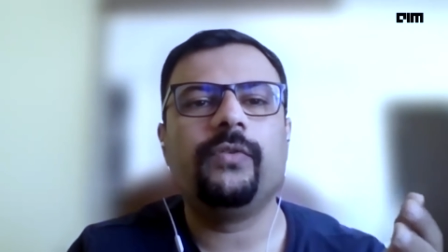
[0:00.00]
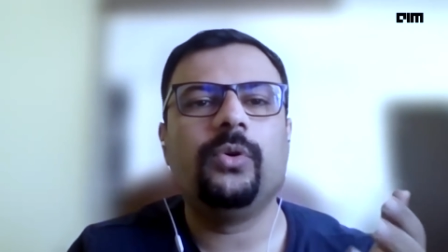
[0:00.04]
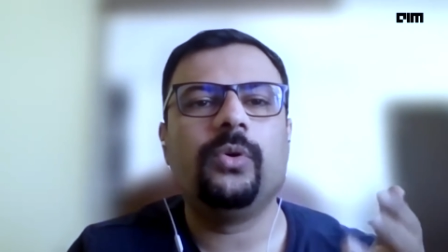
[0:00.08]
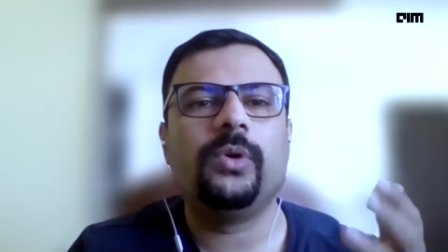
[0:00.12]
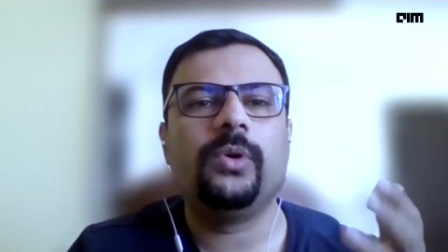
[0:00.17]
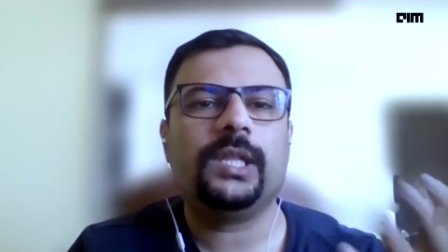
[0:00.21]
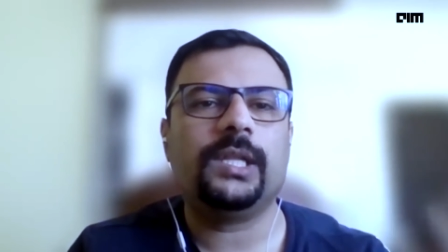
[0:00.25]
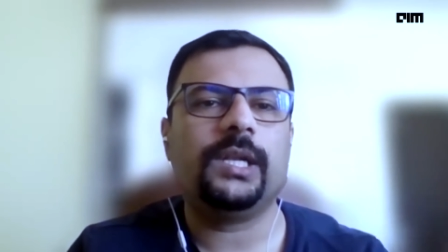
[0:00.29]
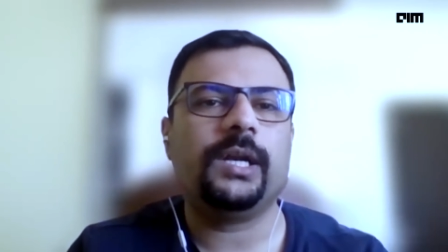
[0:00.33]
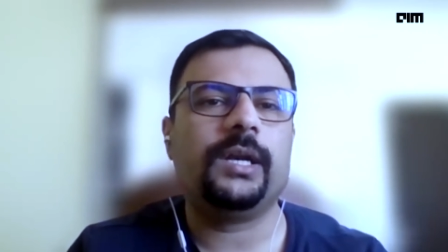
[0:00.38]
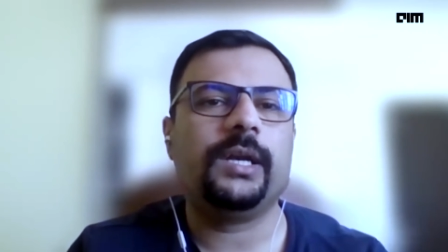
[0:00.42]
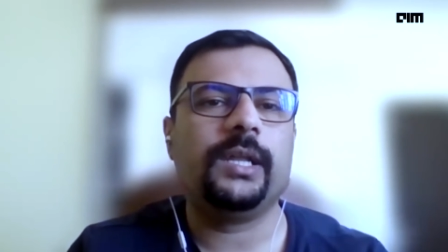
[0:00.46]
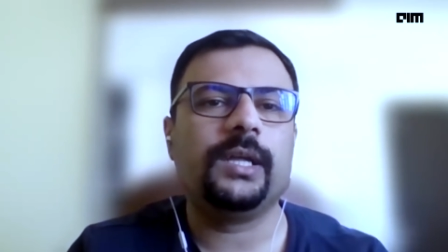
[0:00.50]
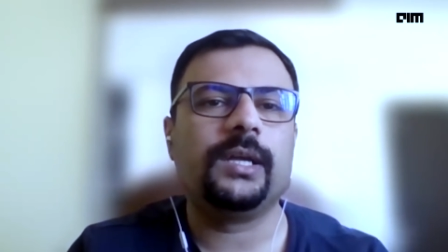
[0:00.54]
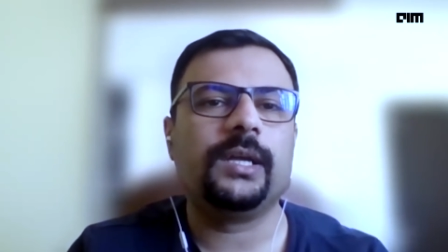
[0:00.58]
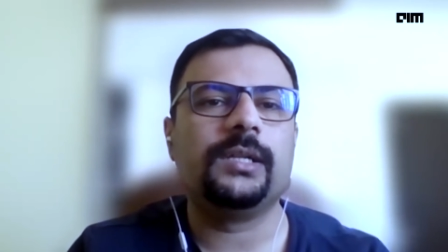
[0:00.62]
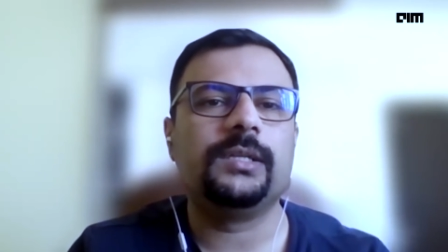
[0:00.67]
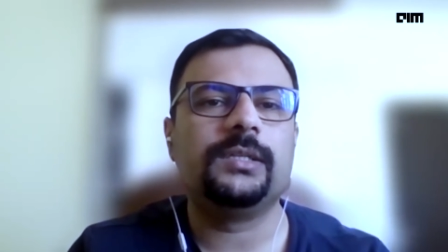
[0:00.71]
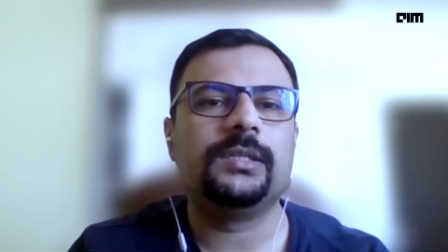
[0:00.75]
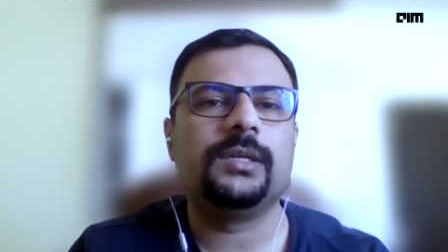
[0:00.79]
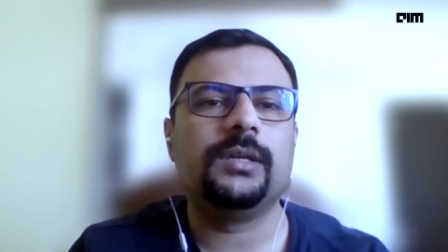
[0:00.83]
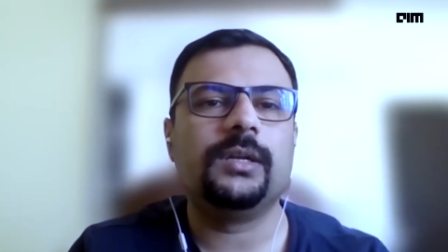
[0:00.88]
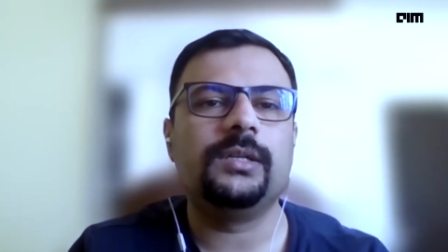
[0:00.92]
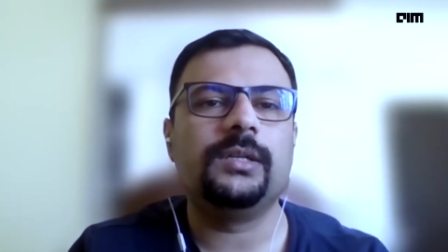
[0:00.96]
good analytical
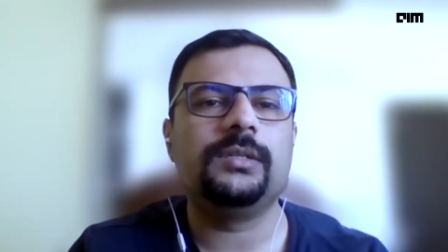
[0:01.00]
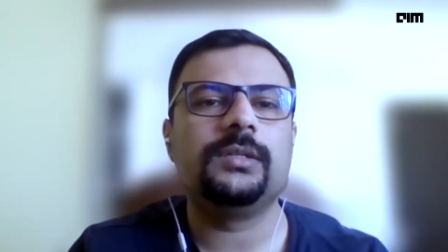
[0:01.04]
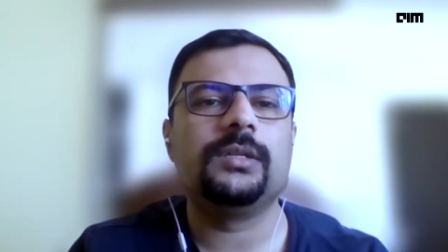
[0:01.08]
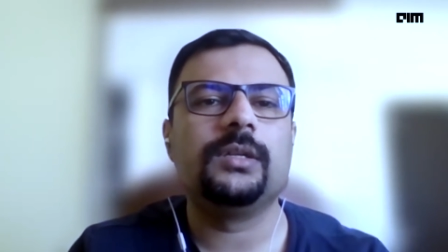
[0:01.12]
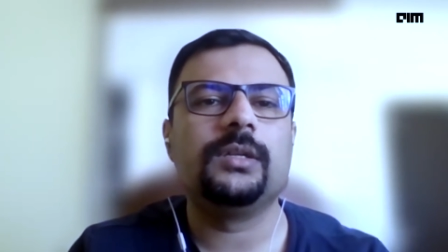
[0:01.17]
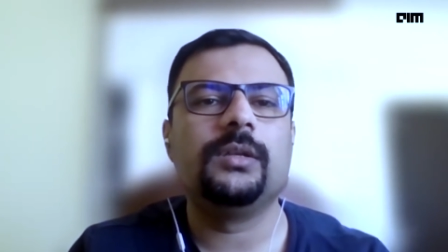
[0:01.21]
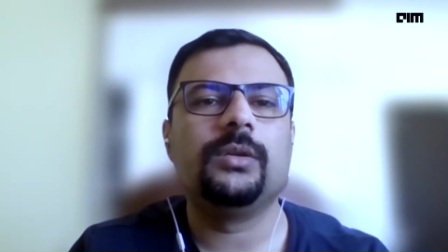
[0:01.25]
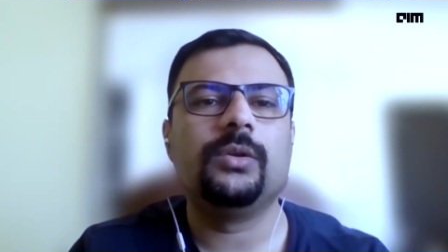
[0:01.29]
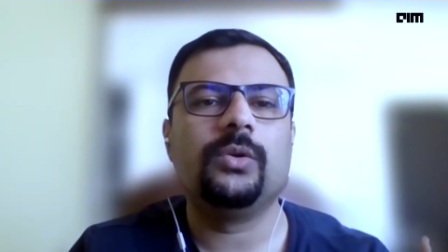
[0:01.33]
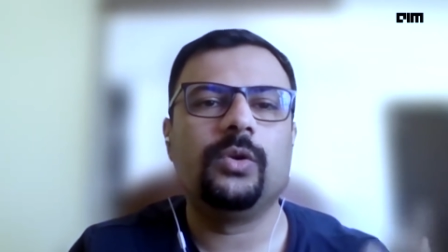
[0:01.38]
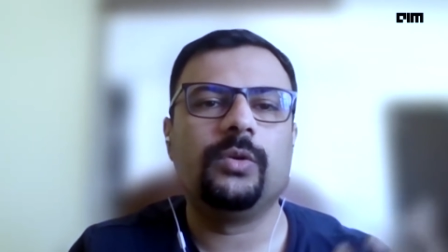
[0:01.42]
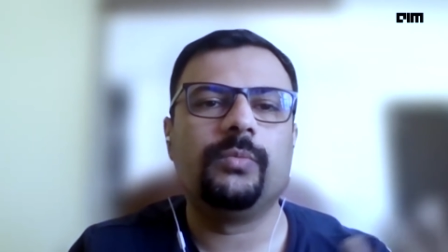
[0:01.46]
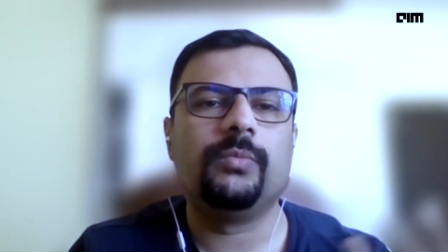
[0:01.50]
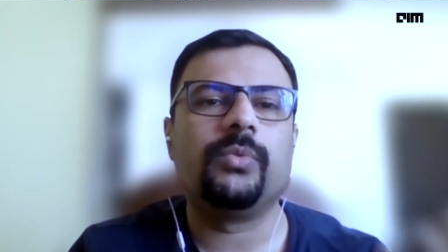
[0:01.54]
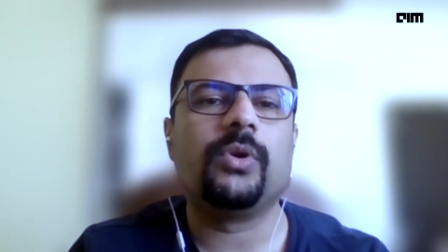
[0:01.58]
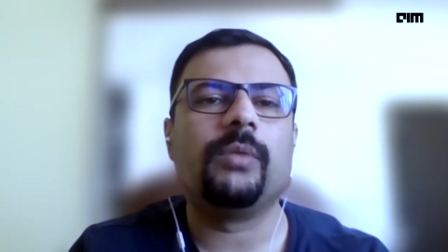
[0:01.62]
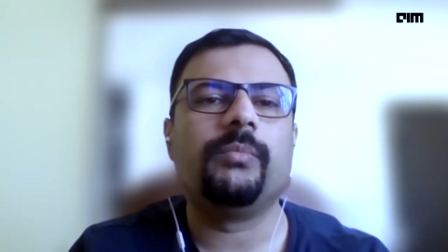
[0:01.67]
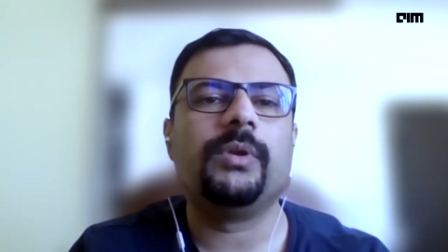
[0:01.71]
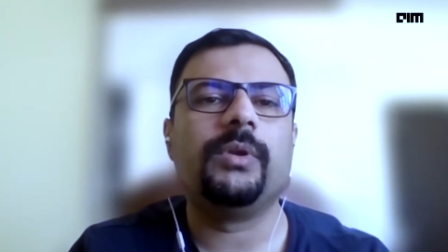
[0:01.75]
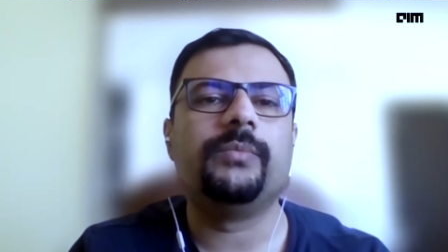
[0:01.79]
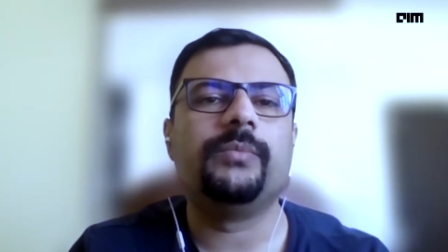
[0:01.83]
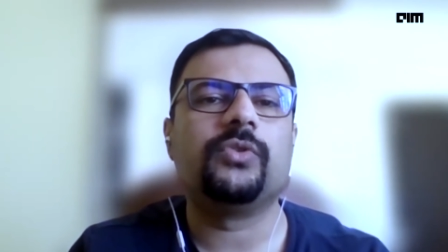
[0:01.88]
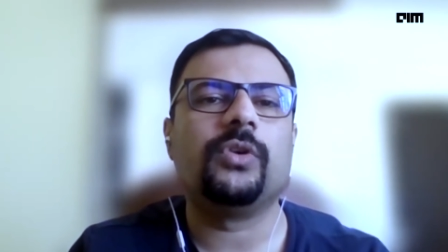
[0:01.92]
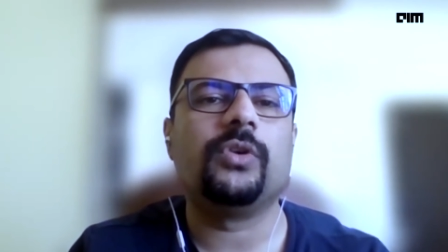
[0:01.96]
skills, good
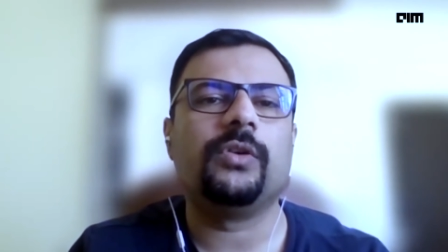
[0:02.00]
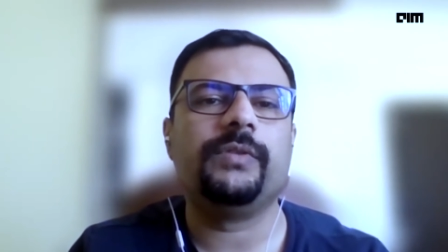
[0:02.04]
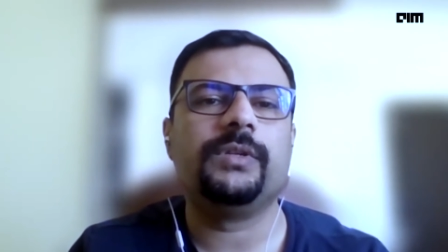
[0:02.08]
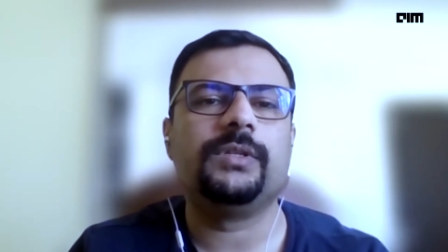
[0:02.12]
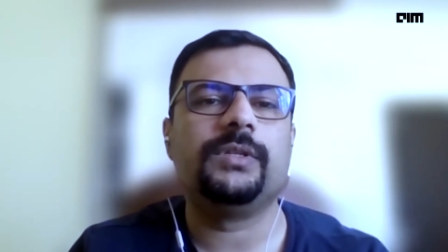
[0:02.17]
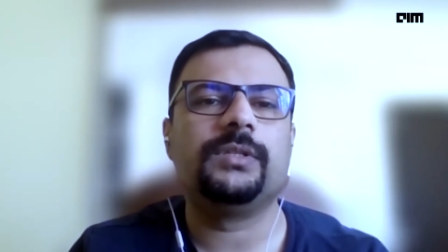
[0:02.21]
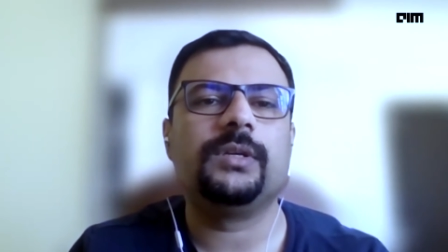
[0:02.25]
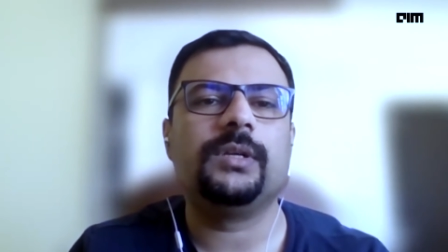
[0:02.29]
problem solving.